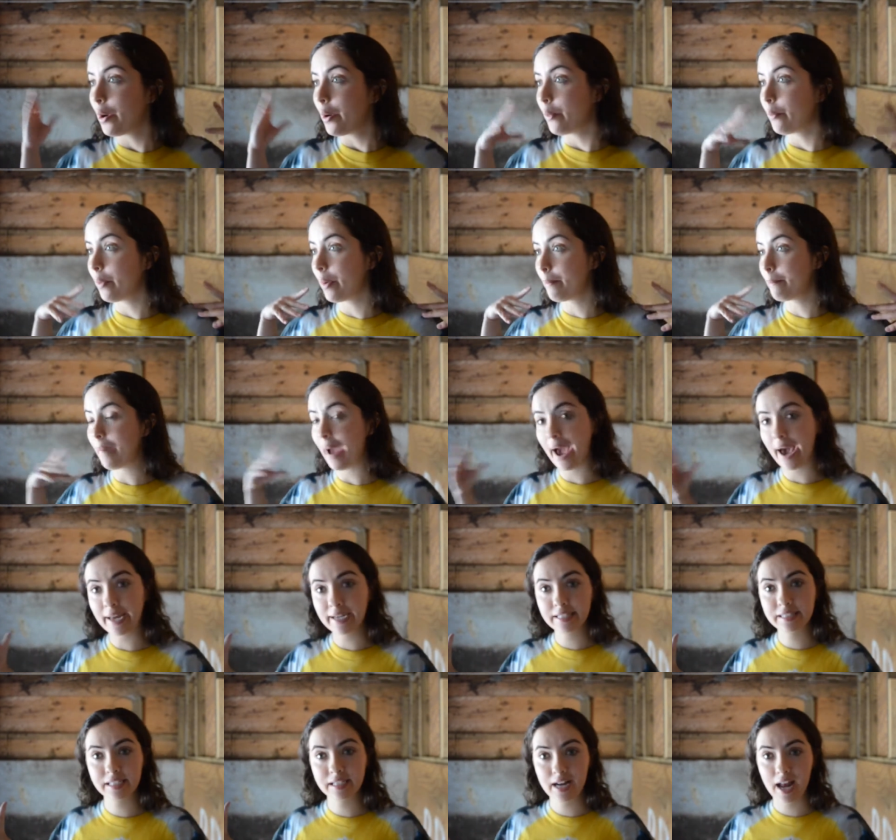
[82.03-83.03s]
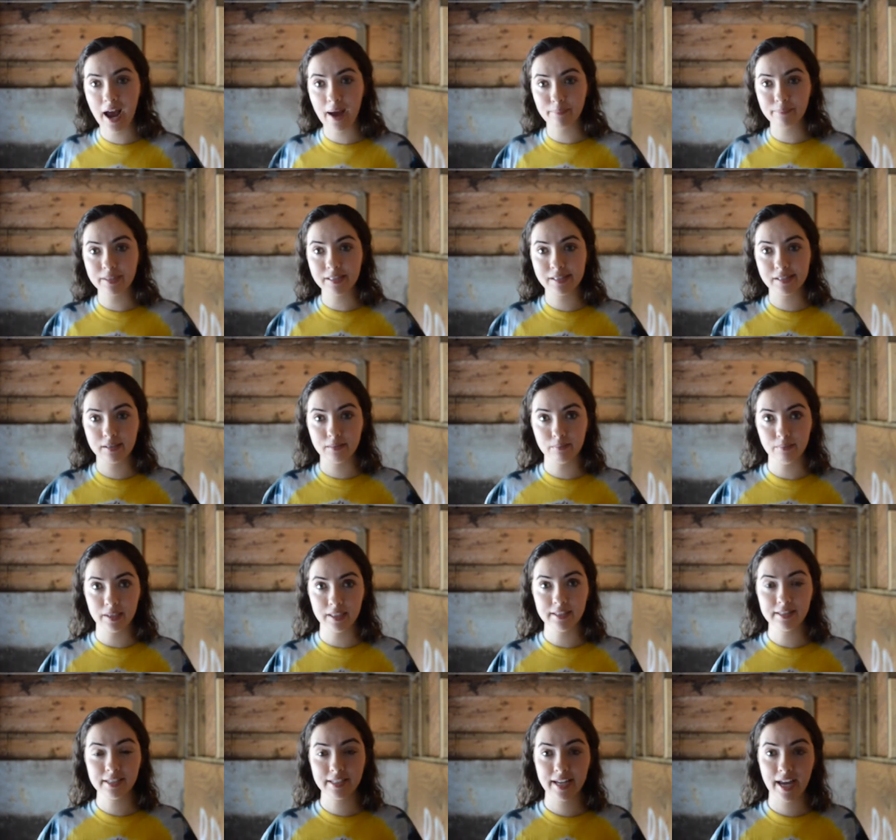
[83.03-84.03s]
what bad is gonna happen to me
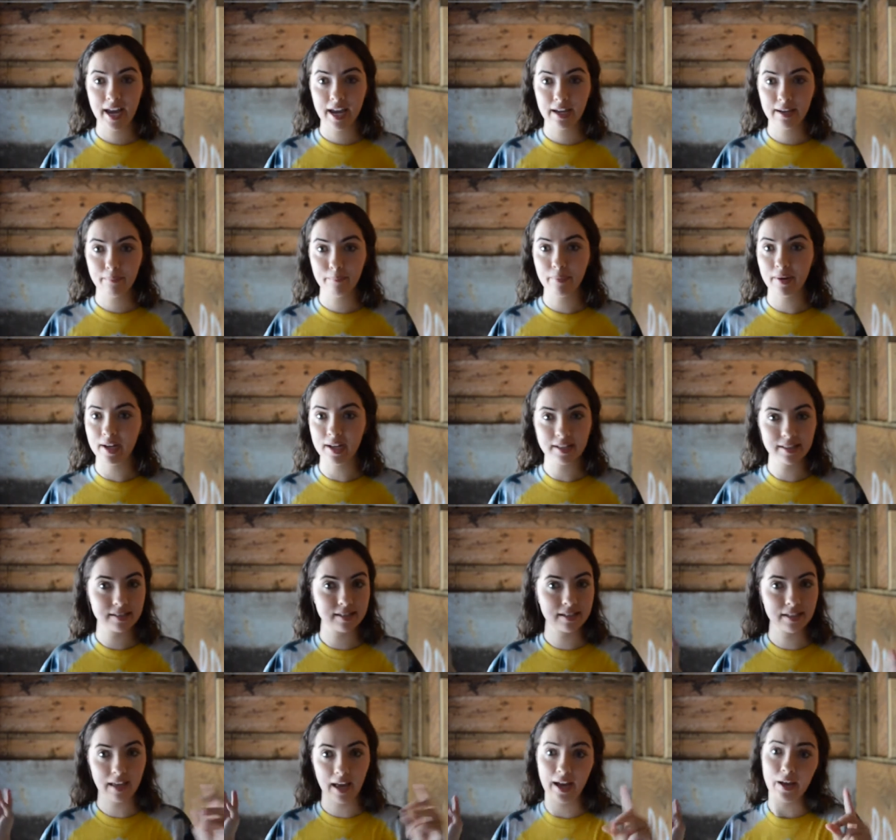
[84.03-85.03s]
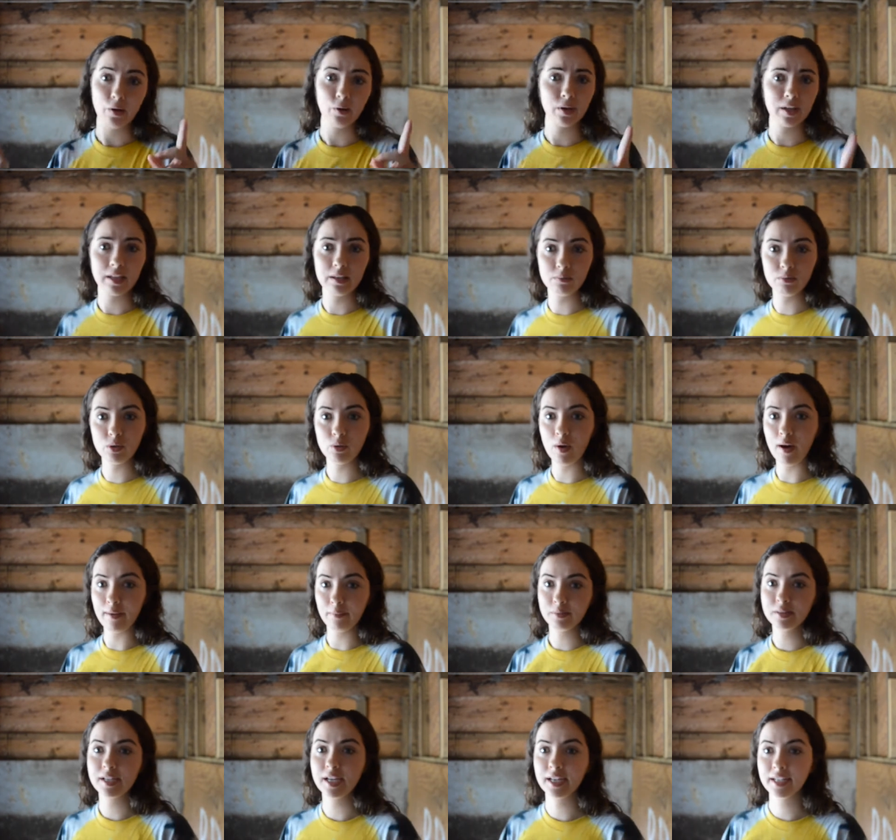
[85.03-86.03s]
today, but I'll keep you
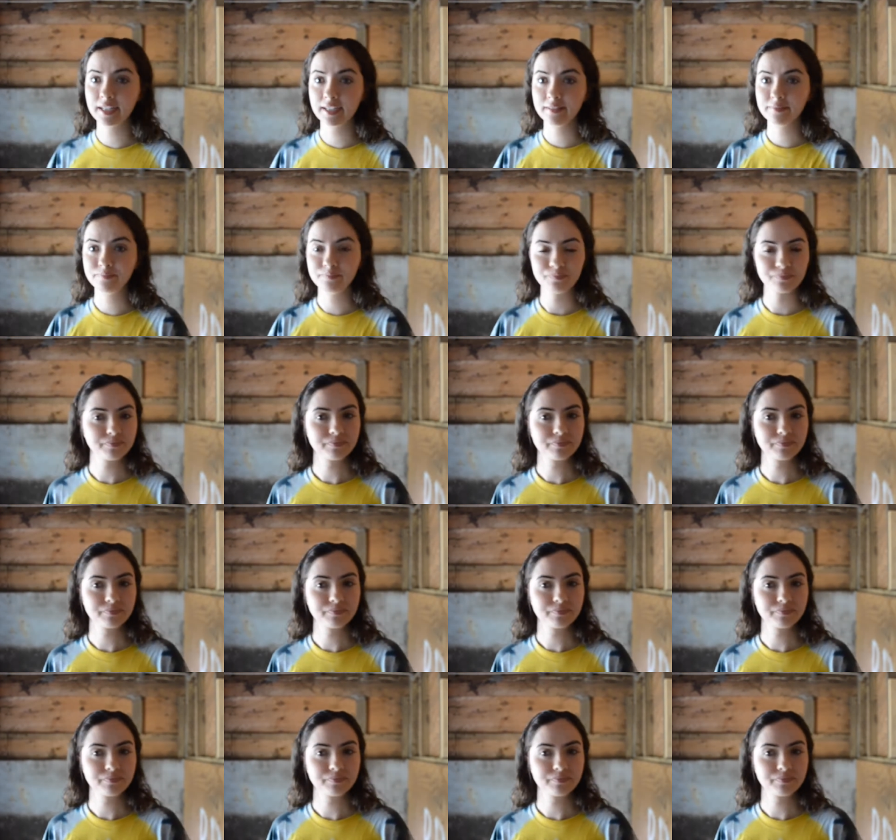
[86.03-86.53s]
updated.